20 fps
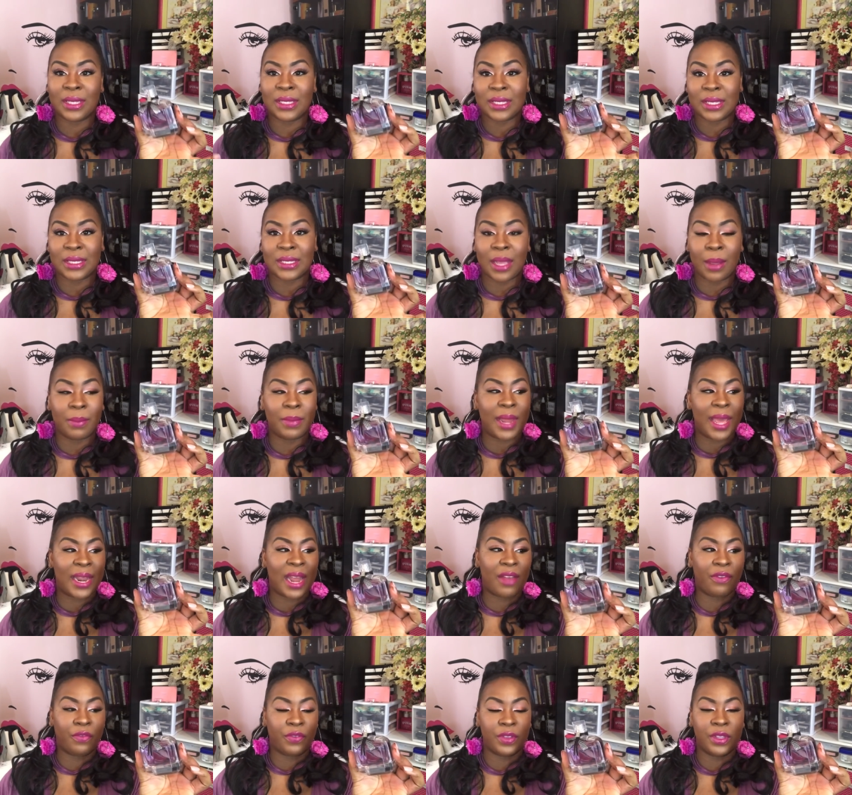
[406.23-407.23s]
This is something that
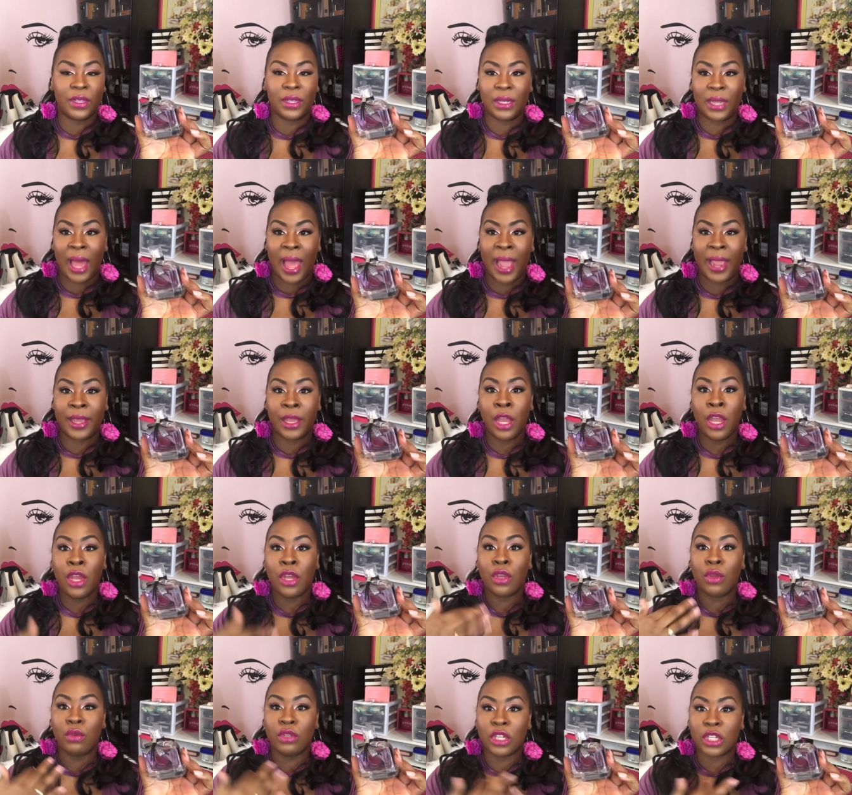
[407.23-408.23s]
I feel like
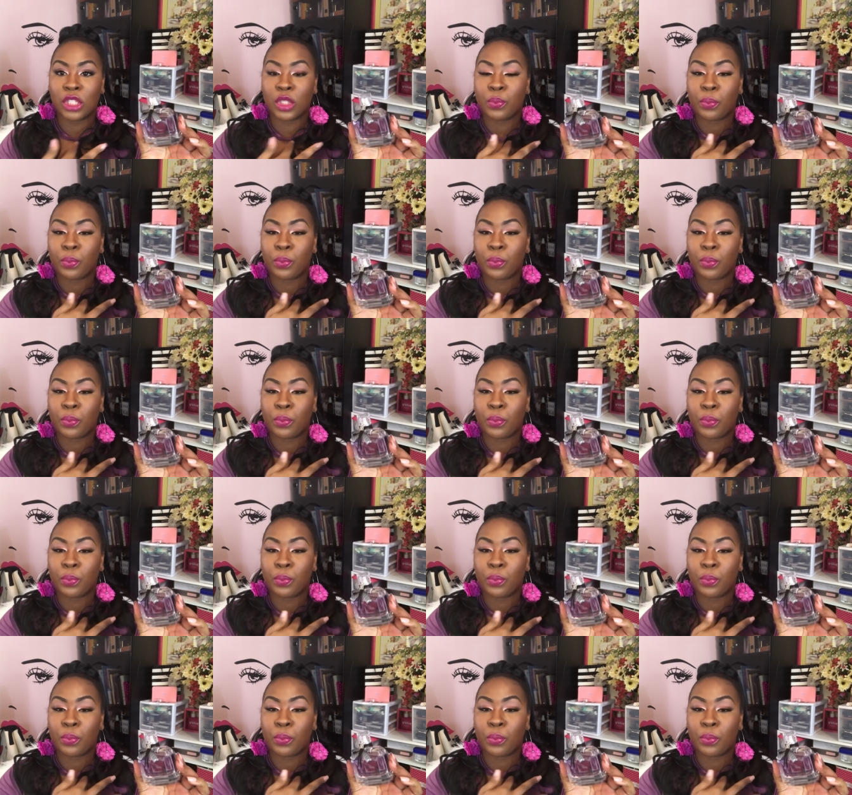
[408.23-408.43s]
you just